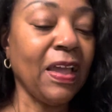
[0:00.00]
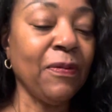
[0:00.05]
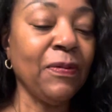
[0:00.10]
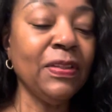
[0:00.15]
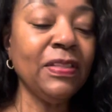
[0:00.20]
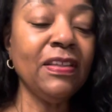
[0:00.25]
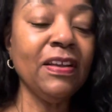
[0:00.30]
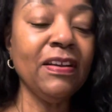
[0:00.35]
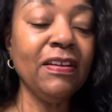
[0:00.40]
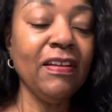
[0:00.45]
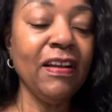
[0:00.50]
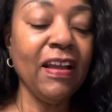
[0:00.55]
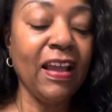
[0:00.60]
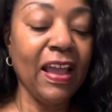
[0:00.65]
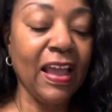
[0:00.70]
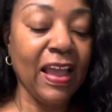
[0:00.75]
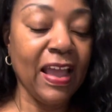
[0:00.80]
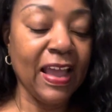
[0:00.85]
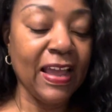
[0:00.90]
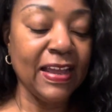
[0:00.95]
went there
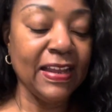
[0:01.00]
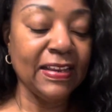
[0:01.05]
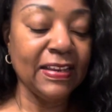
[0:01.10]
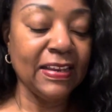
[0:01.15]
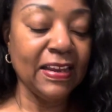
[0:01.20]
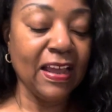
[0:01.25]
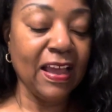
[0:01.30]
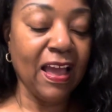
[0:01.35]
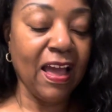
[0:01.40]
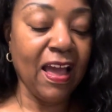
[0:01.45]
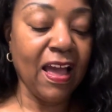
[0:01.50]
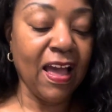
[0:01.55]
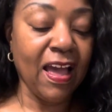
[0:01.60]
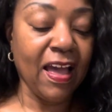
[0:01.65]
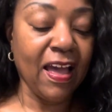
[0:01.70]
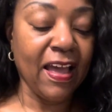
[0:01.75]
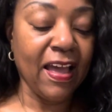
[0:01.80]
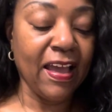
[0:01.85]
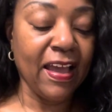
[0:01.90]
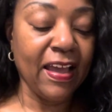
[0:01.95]
and
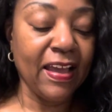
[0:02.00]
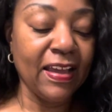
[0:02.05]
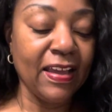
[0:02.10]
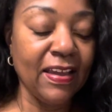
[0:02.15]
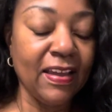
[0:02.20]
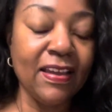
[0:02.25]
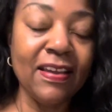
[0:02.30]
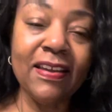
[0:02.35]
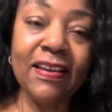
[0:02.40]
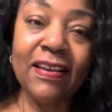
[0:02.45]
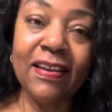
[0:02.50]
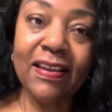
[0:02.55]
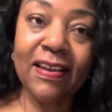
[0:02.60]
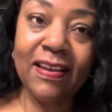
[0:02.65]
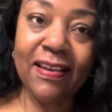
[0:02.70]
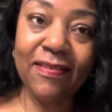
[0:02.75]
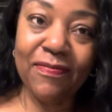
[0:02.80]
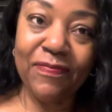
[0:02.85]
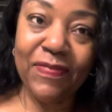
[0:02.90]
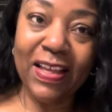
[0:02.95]
I
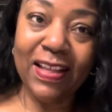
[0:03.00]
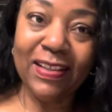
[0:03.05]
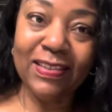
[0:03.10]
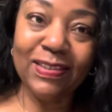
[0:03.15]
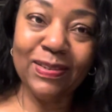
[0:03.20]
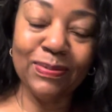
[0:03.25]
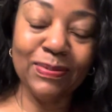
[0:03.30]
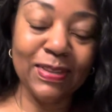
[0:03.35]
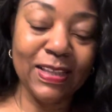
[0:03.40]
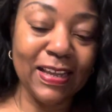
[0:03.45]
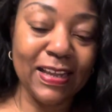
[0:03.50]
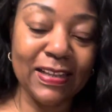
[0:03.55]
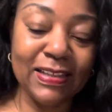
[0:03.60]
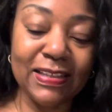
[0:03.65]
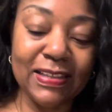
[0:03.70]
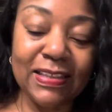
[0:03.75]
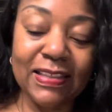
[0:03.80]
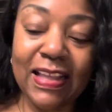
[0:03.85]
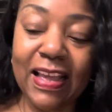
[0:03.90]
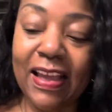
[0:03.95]
found some things
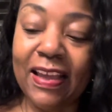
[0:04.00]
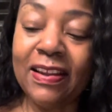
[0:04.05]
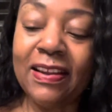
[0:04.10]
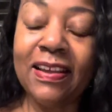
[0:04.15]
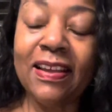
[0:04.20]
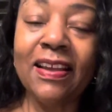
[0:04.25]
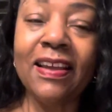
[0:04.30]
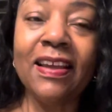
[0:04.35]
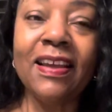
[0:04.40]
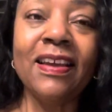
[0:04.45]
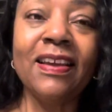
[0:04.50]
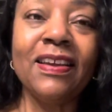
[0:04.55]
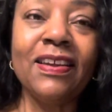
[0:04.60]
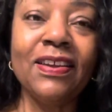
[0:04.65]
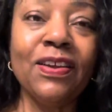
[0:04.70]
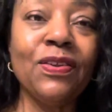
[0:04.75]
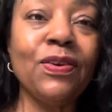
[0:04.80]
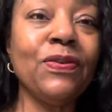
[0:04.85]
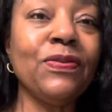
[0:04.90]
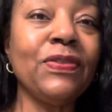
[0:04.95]
that,
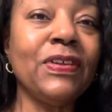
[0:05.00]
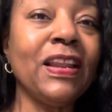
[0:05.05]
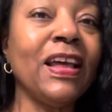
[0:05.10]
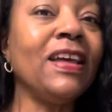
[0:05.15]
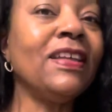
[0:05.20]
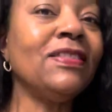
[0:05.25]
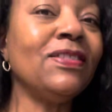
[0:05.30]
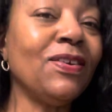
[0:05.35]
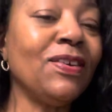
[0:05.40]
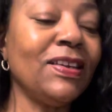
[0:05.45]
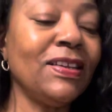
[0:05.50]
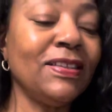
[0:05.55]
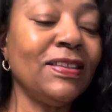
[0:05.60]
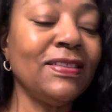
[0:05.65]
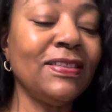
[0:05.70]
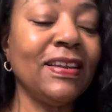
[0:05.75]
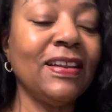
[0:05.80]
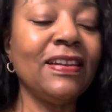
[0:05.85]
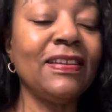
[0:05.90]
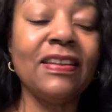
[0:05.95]
you know, that I thought
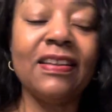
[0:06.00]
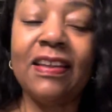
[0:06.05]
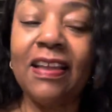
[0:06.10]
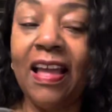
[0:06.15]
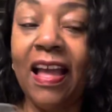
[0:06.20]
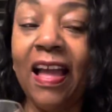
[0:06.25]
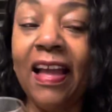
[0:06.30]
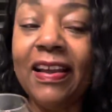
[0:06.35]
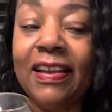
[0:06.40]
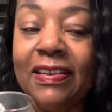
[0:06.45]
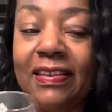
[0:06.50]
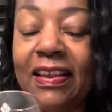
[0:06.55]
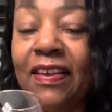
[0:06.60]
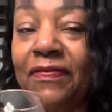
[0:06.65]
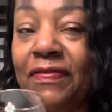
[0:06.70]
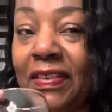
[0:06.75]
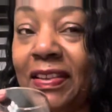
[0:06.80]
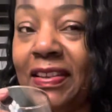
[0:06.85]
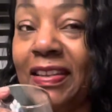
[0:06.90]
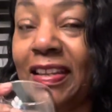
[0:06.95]
that I could
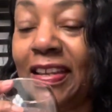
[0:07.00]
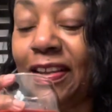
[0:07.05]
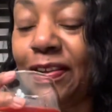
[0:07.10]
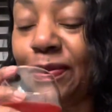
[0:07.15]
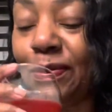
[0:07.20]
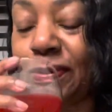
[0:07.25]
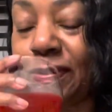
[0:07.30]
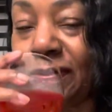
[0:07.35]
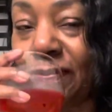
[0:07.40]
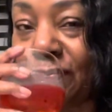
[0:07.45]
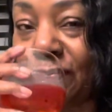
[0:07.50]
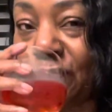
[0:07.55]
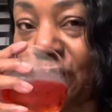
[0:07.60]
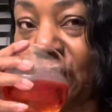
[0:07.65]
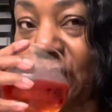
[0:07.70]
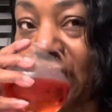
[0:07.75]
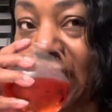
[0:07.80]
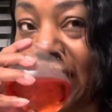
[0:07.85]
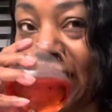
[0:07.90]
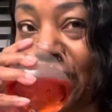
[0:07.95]
definitely use.
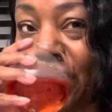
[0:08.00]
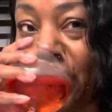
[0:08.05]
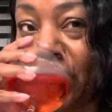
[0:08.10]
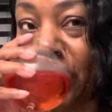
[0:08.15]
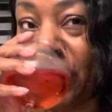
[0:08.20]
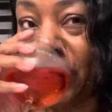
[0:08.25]
And